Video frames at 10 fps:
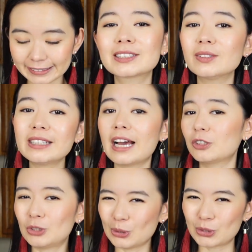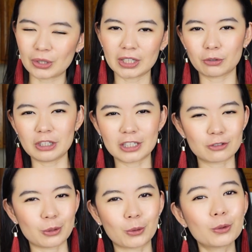So now choose your
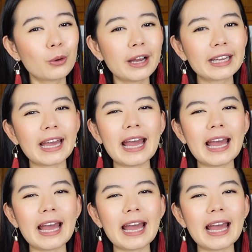ingredients real quick